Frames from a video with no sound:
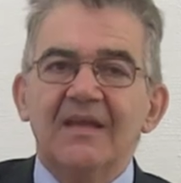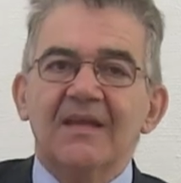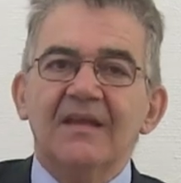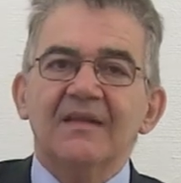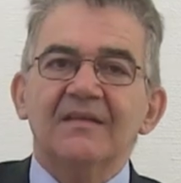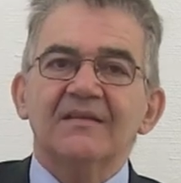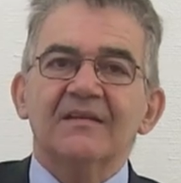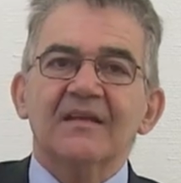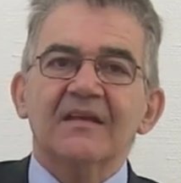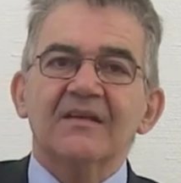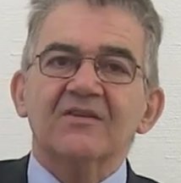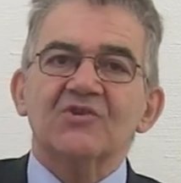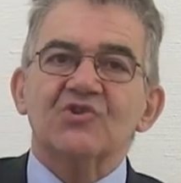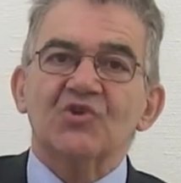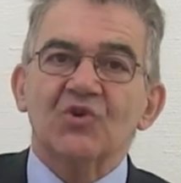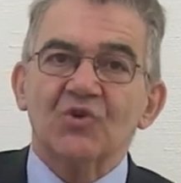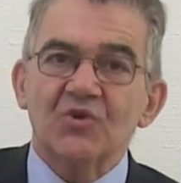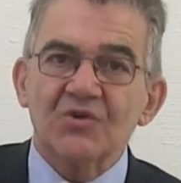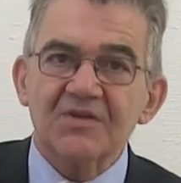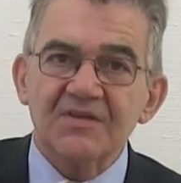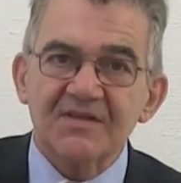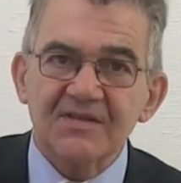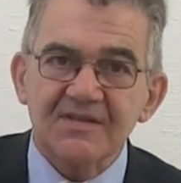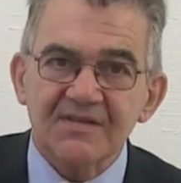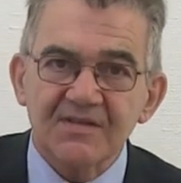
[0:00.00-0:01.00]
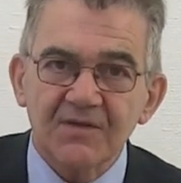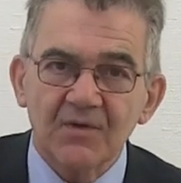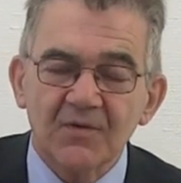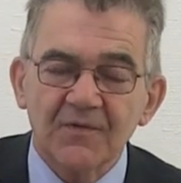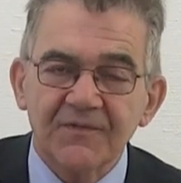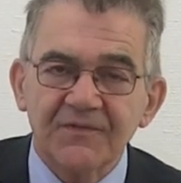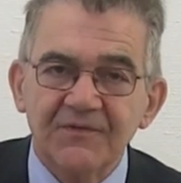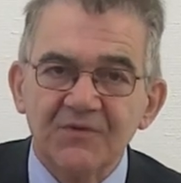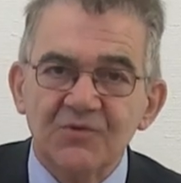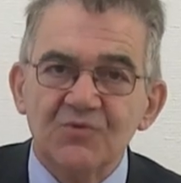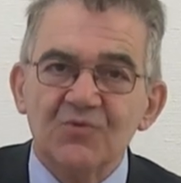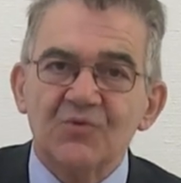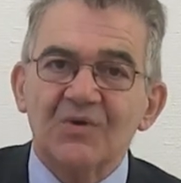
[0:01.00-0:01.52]
in their choice
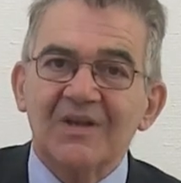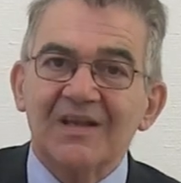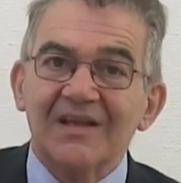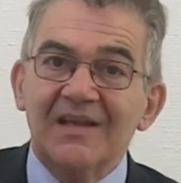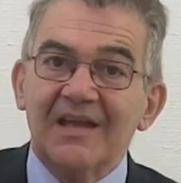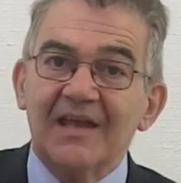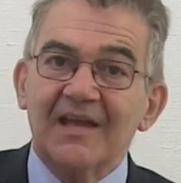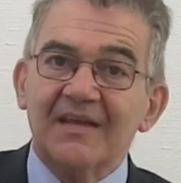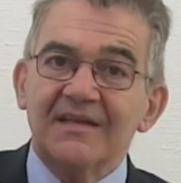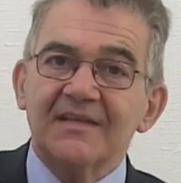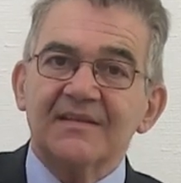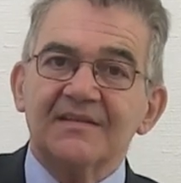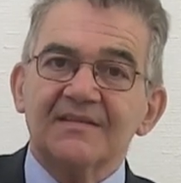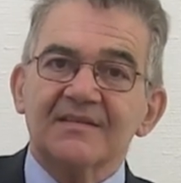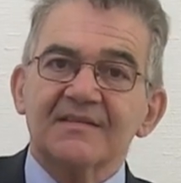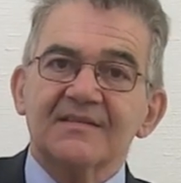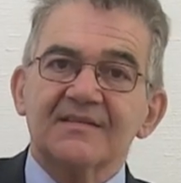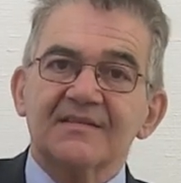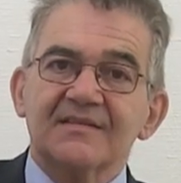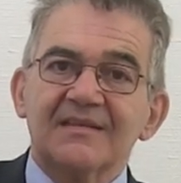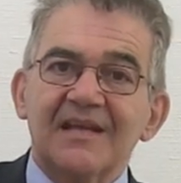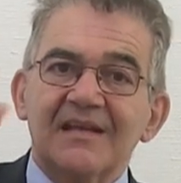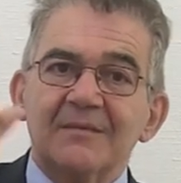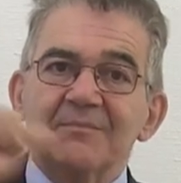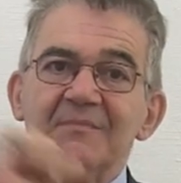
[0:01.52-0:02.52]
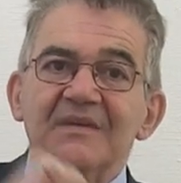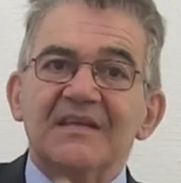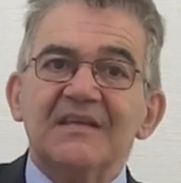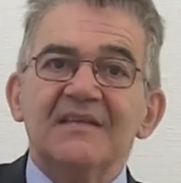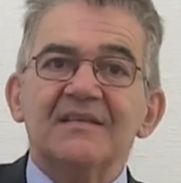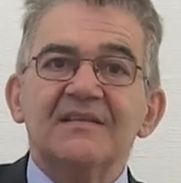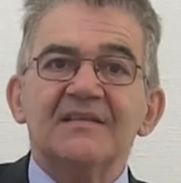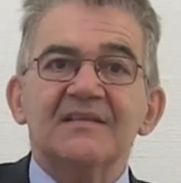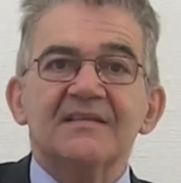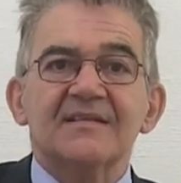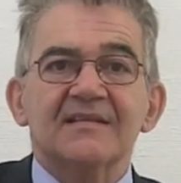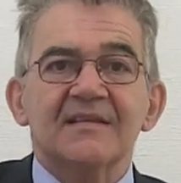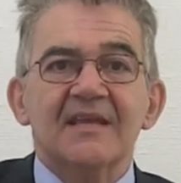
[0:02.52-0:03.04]
of new clients. That
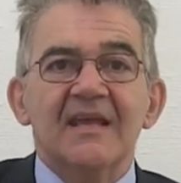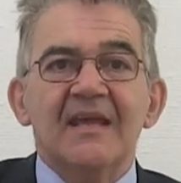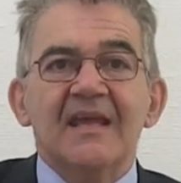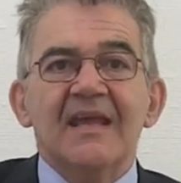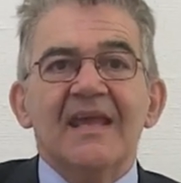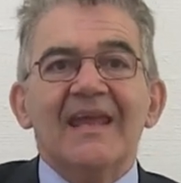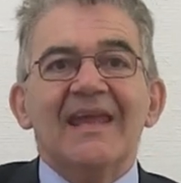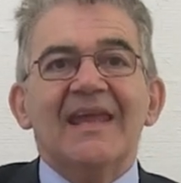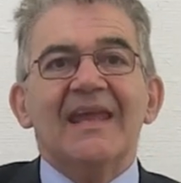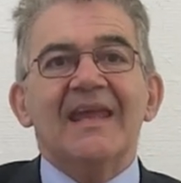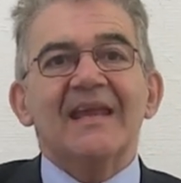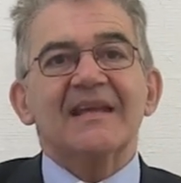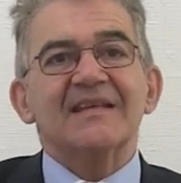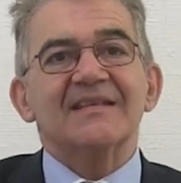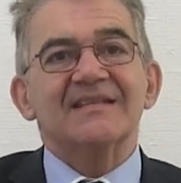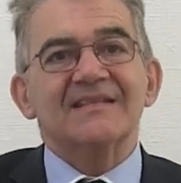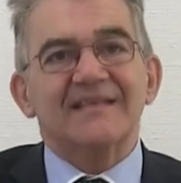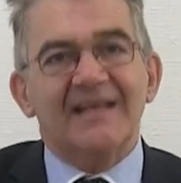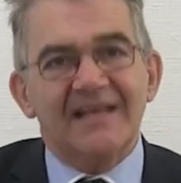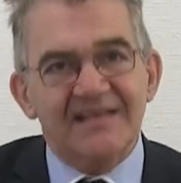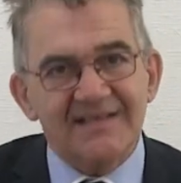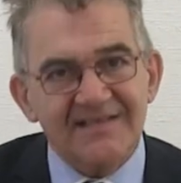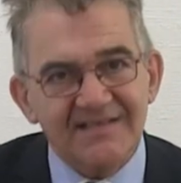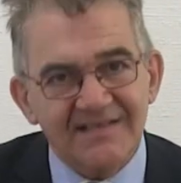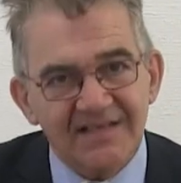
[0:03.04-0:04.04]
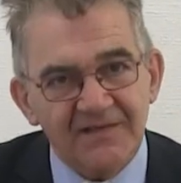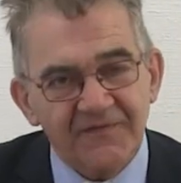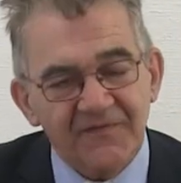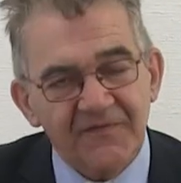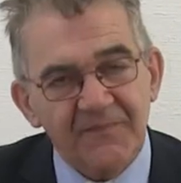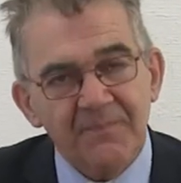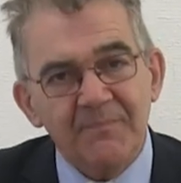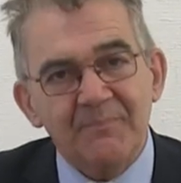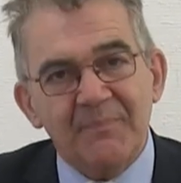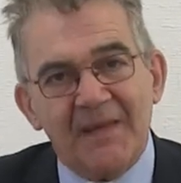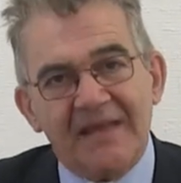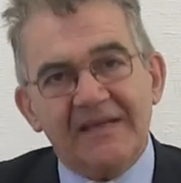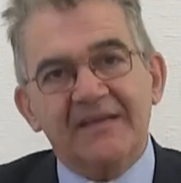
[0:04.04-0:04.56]
means
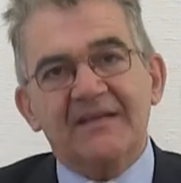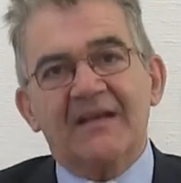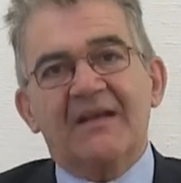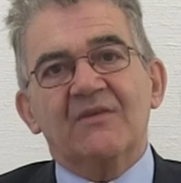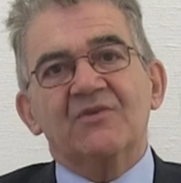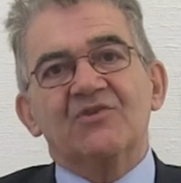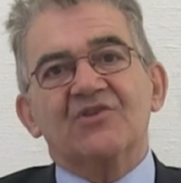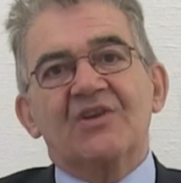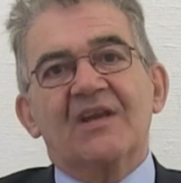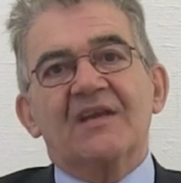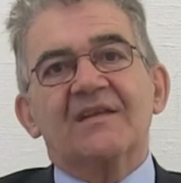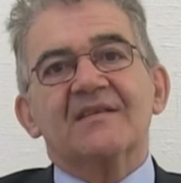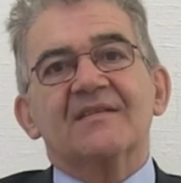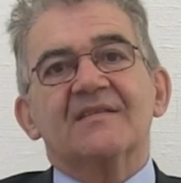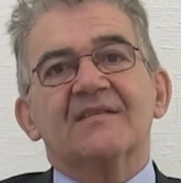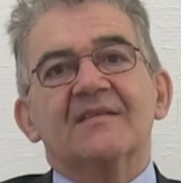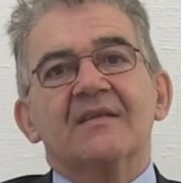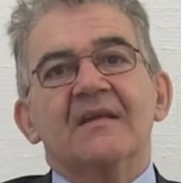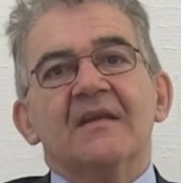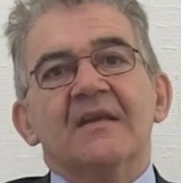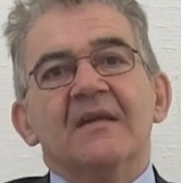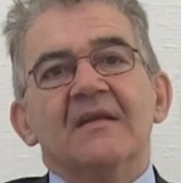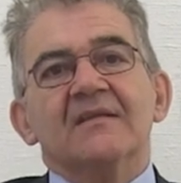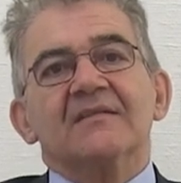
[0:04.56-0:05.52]
extensive background checks.